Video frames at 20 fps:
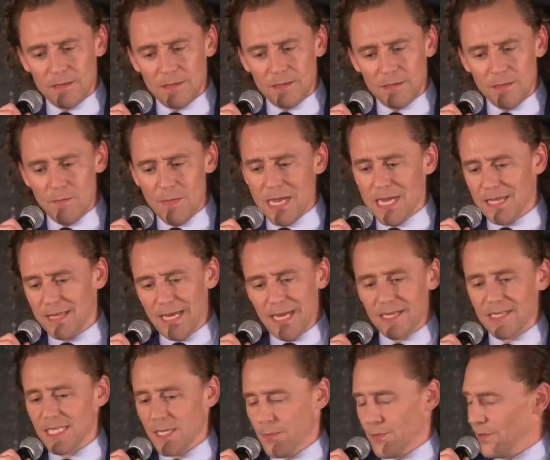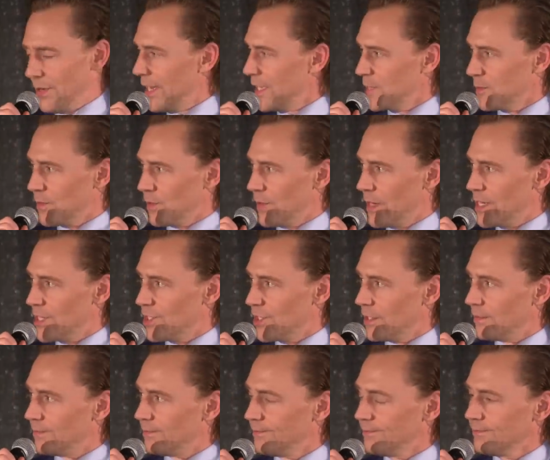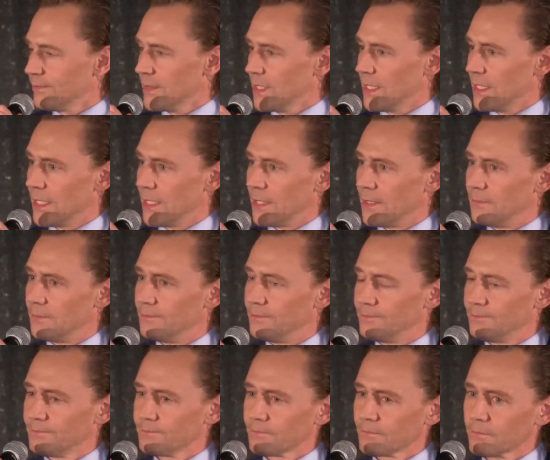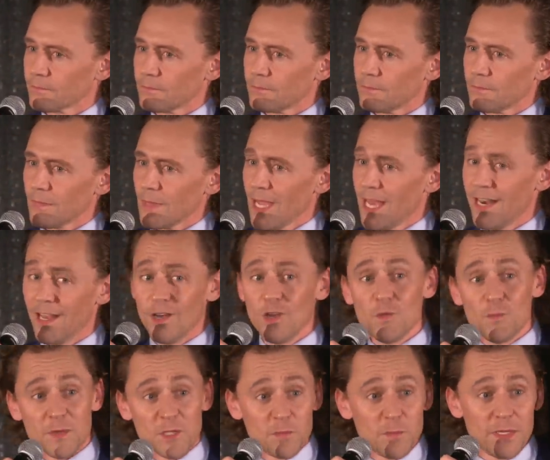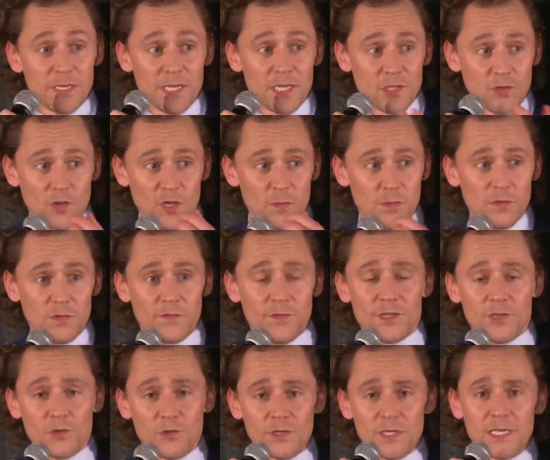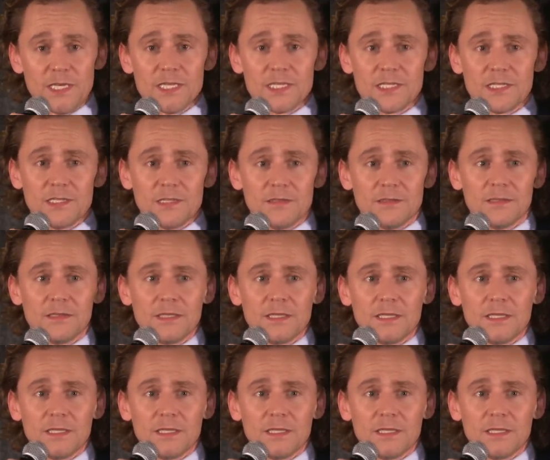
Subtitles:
make that deeper exploration. And I hope it's been enjoyable for the audience to